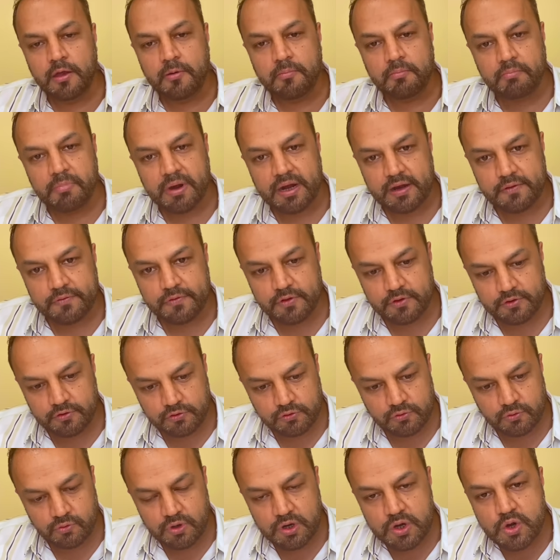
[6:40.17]
But if you're a
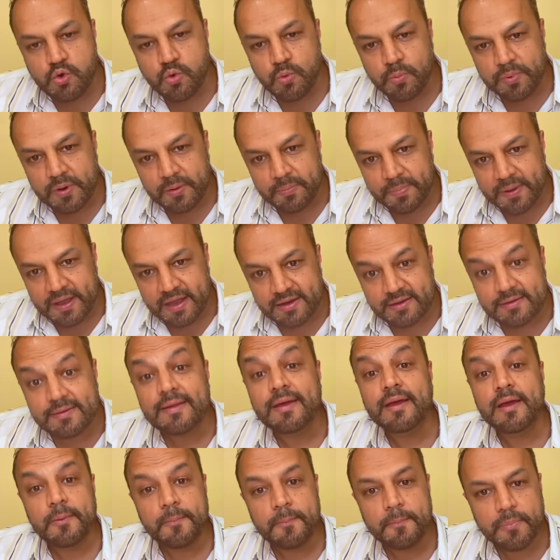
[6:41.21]
student who
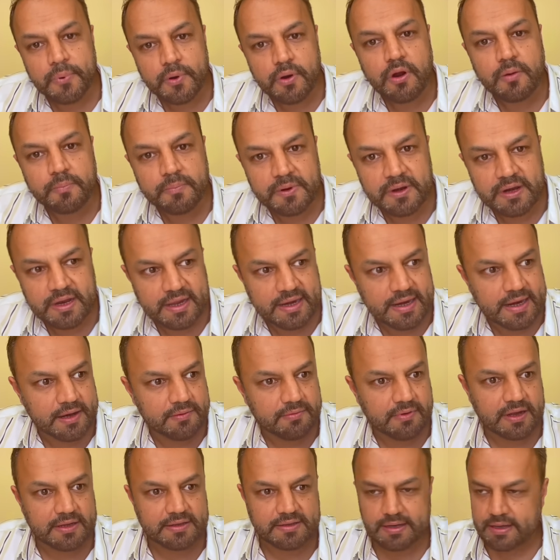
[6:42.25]
prepares properly in
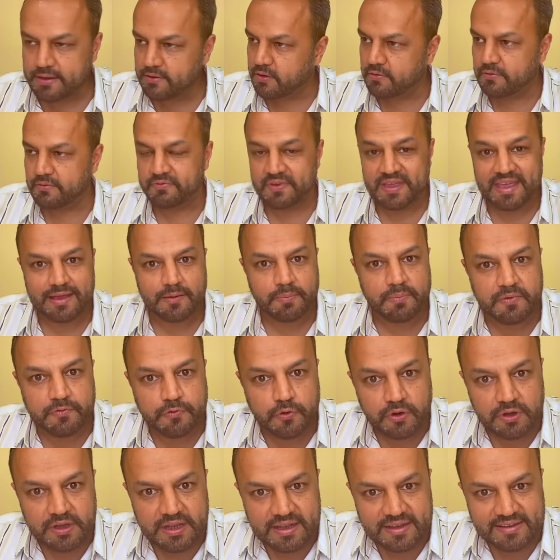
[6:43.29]
advance, like you're a week
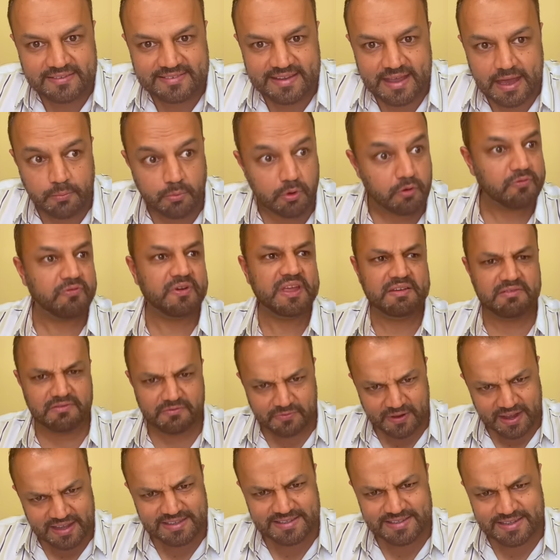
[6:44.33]
before the exam or even
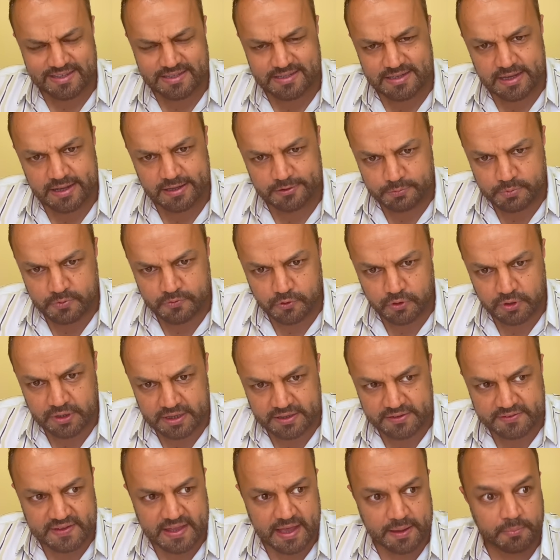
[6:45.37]
5-6 days before the
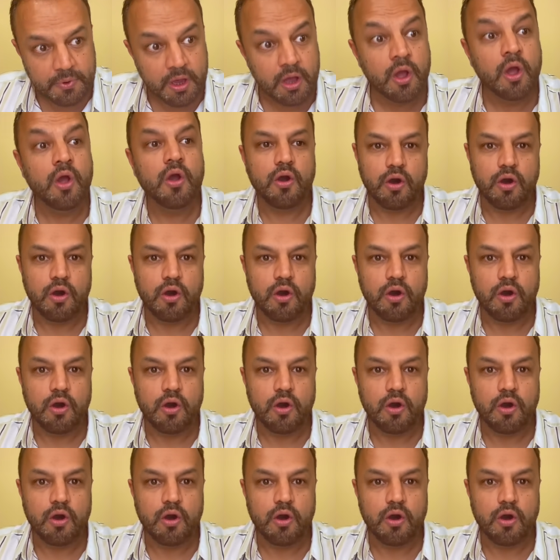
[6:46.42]
exam,